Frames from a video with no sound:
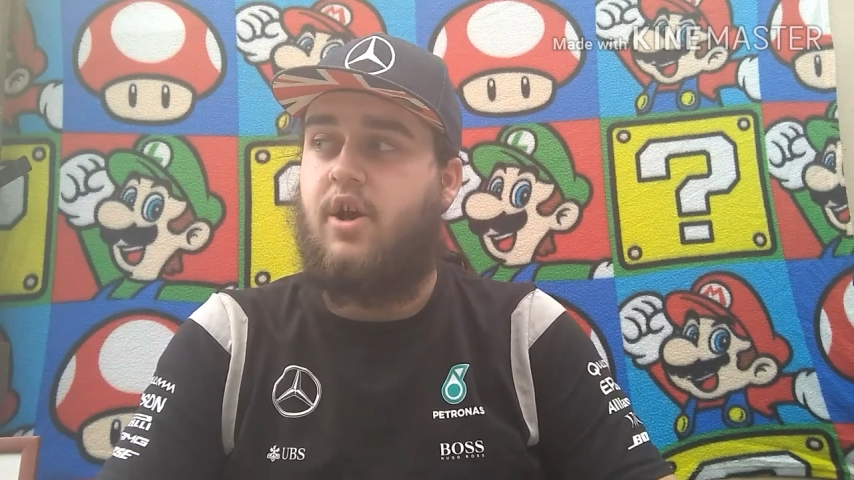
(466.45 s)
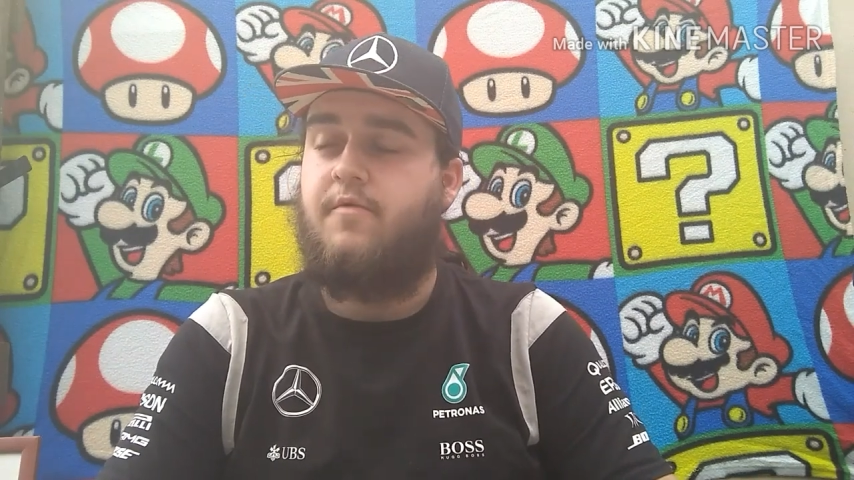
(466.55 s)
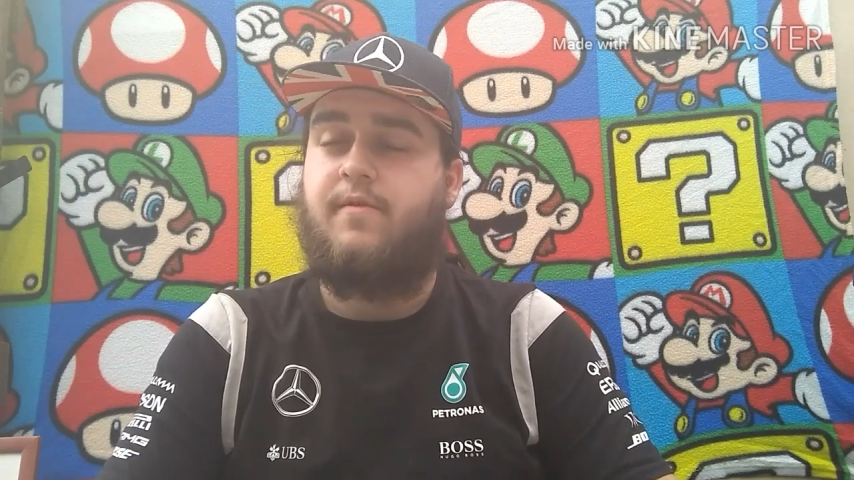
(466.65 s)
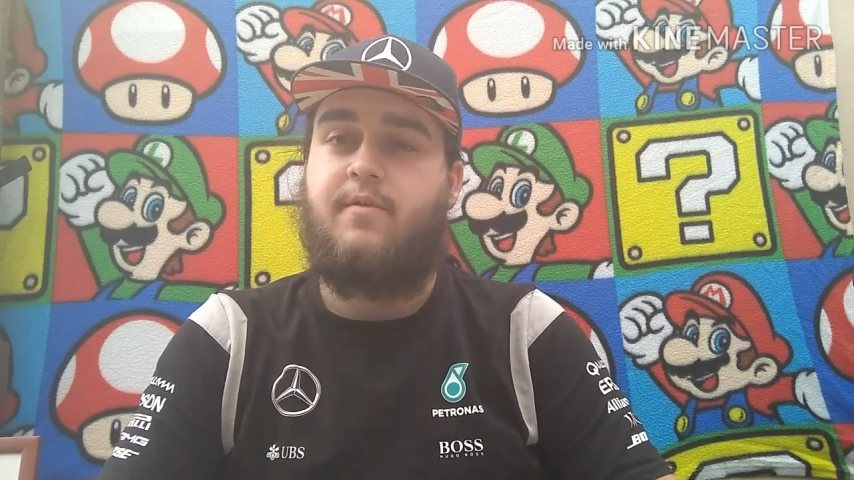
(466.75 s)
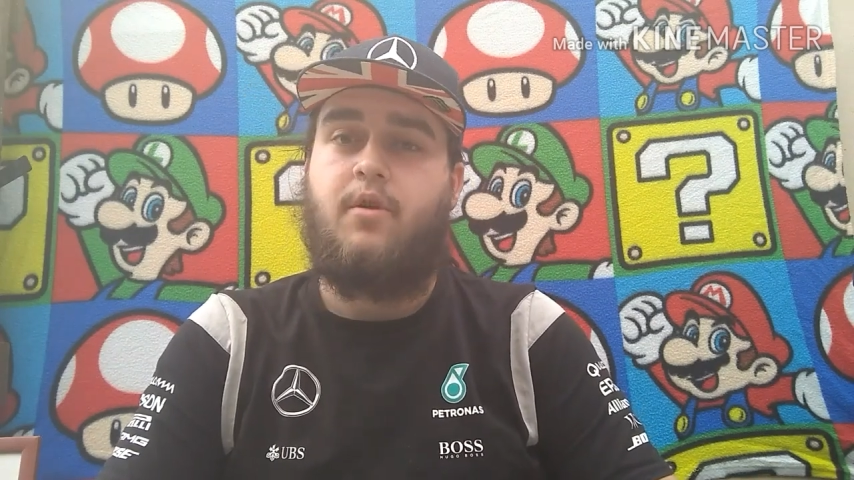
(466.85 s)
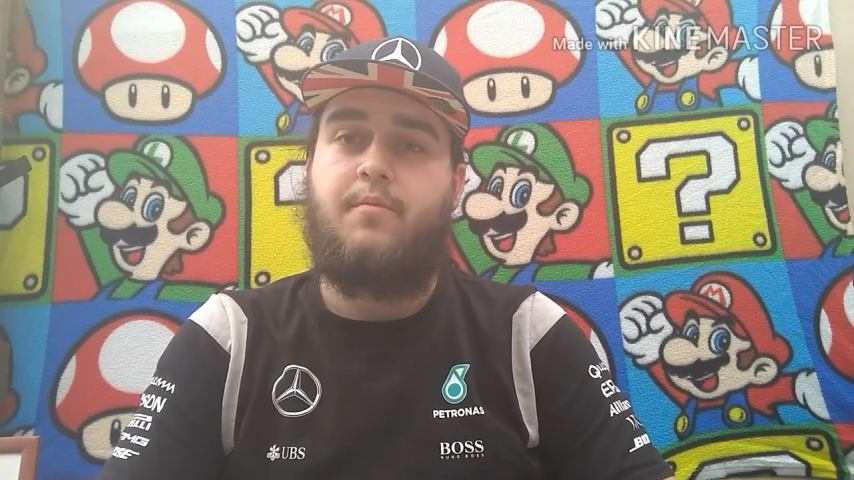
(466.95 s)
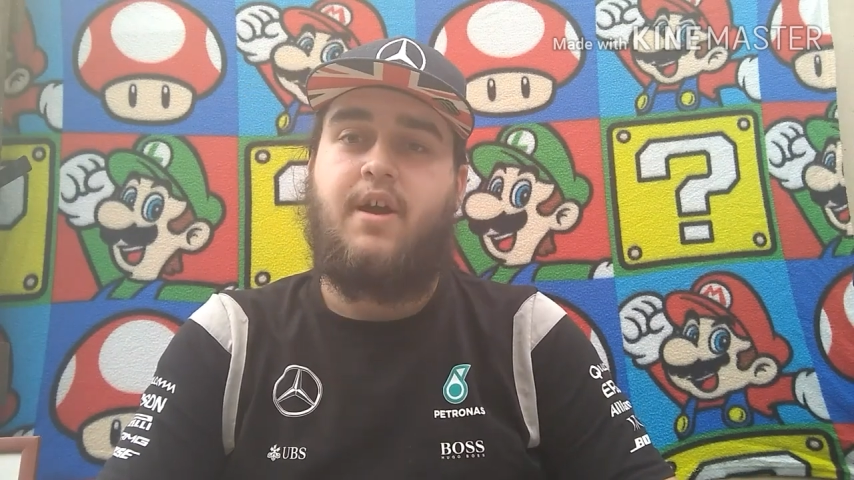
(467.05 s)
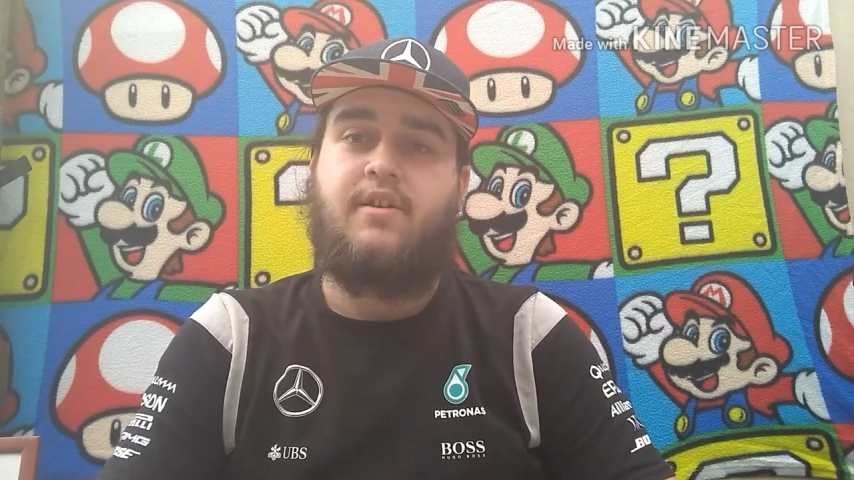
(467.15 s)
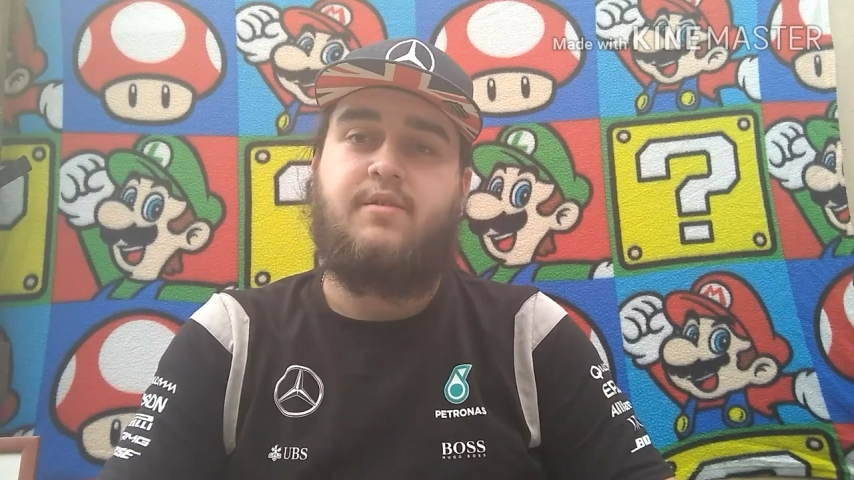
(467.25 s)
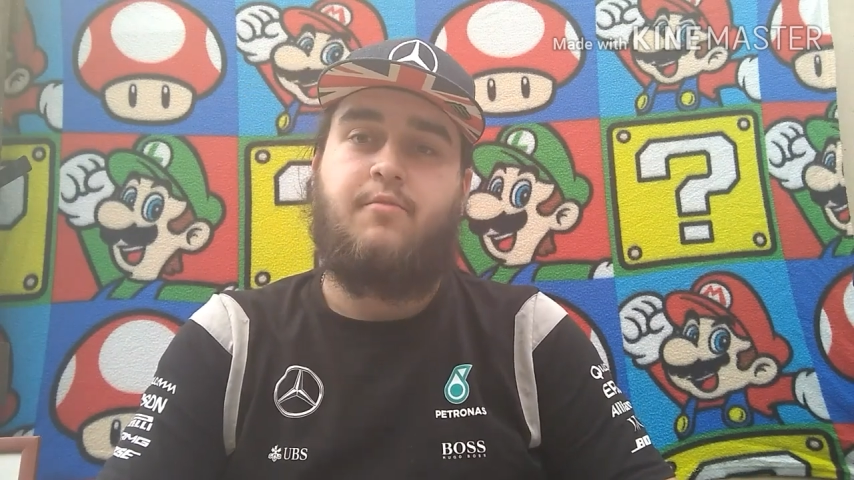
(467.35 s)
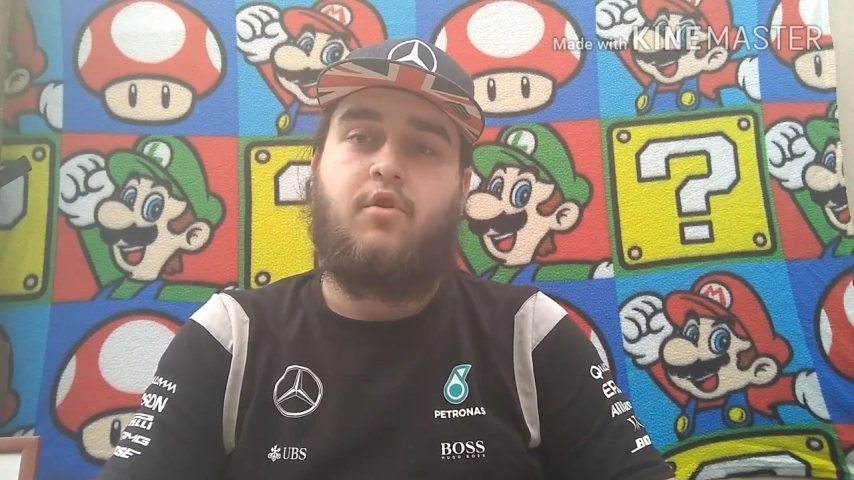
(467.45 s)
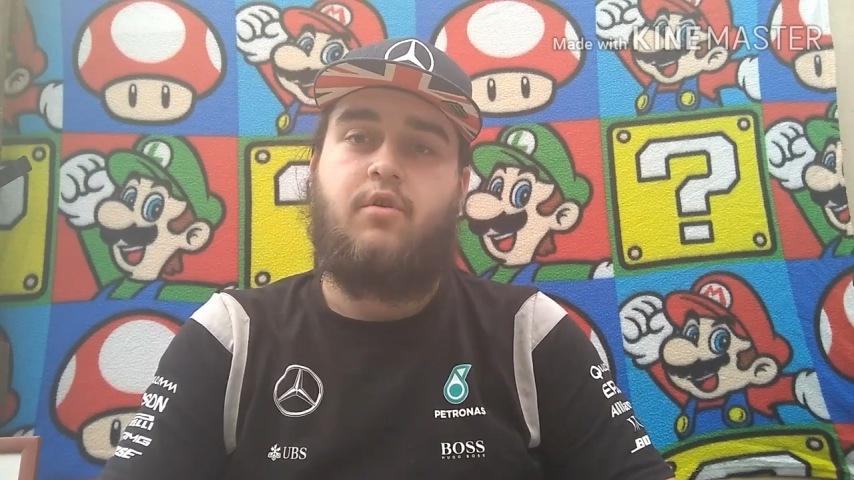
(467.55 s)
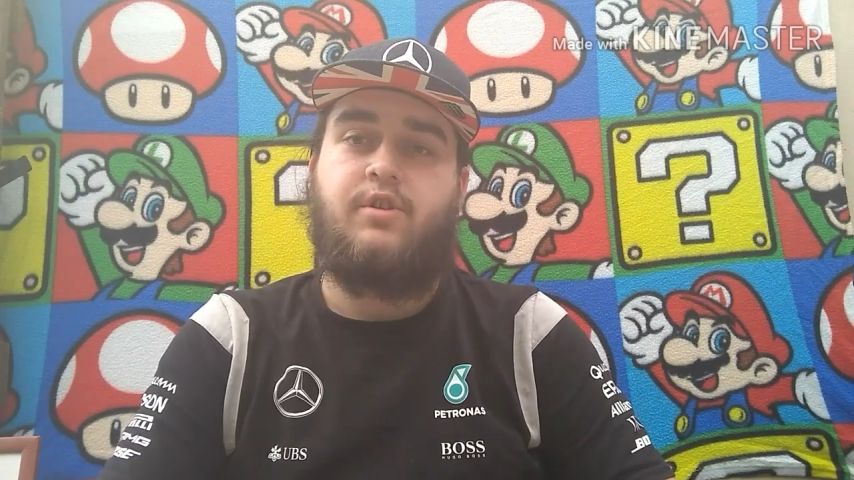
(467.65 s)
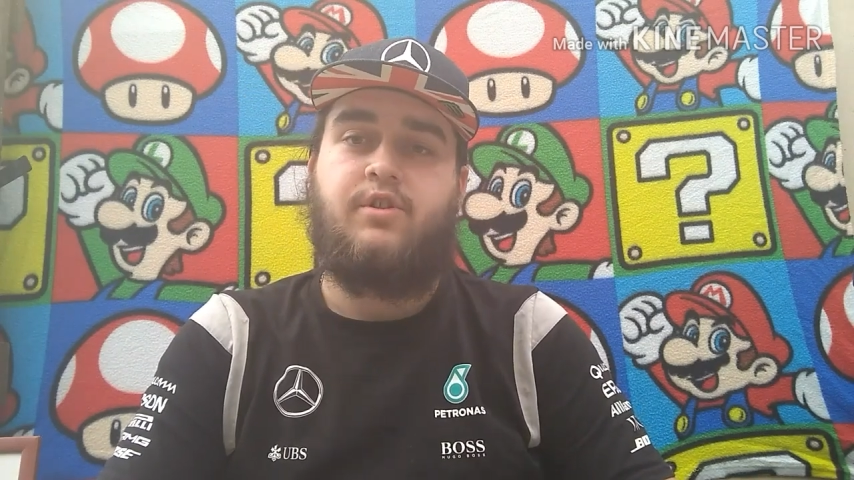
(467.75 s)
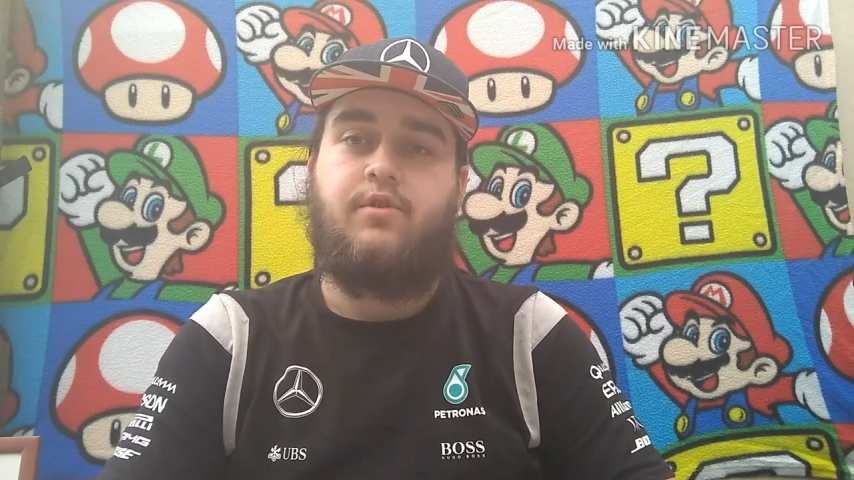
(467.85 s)
Hopefully we'll be out tomorrow
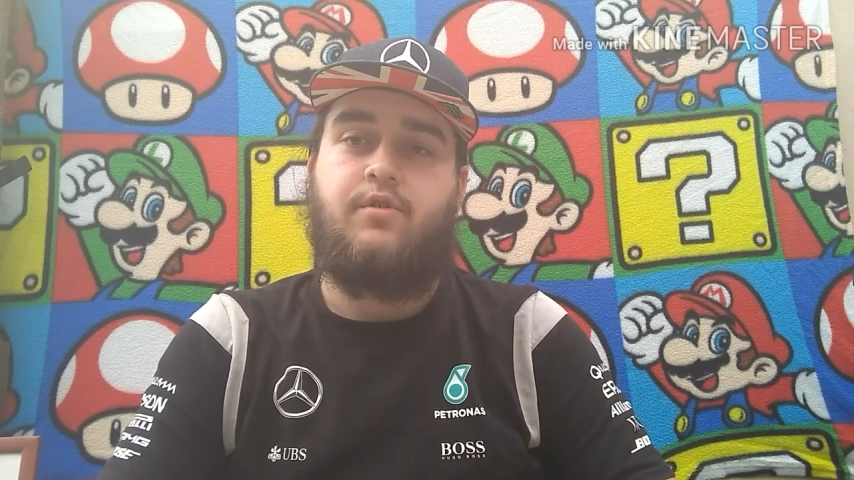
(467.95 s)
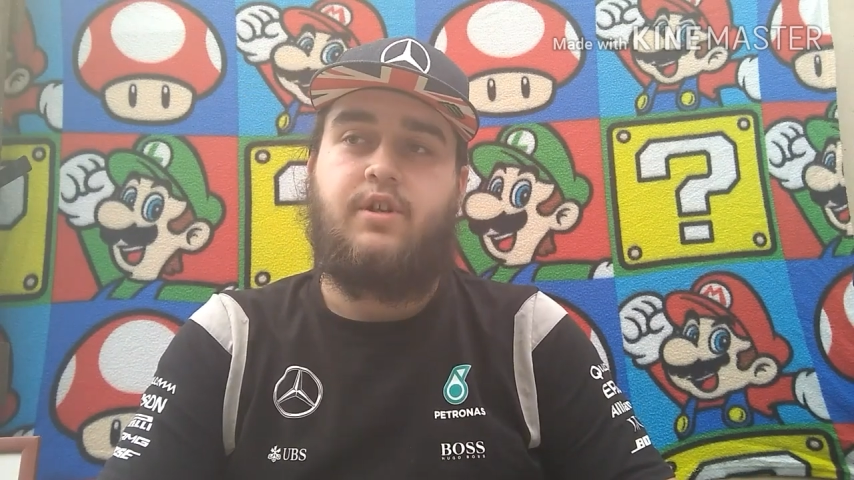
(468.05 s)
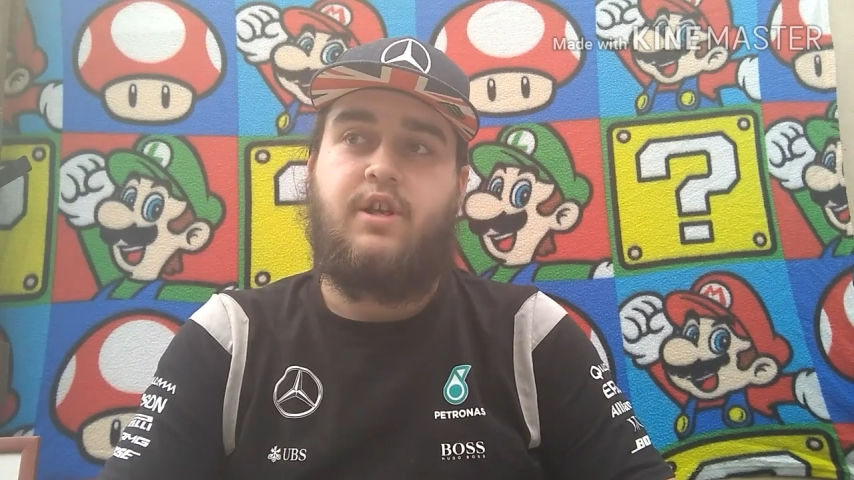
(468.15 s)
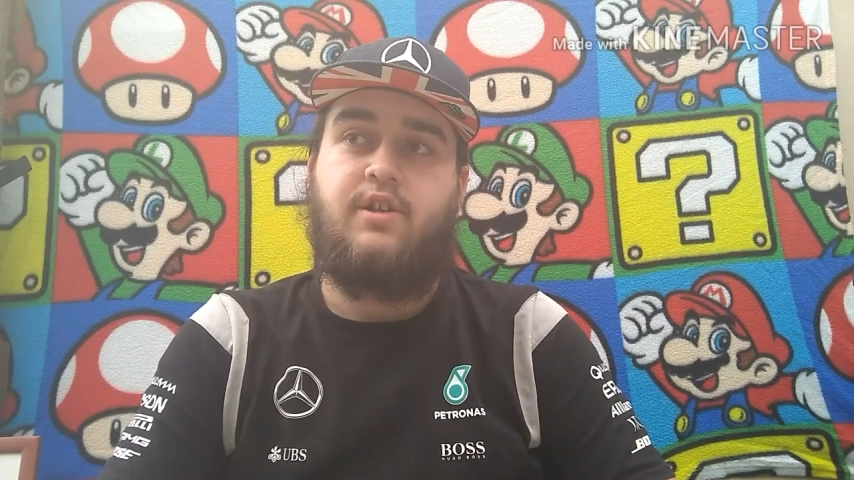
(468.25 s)
and Sunday.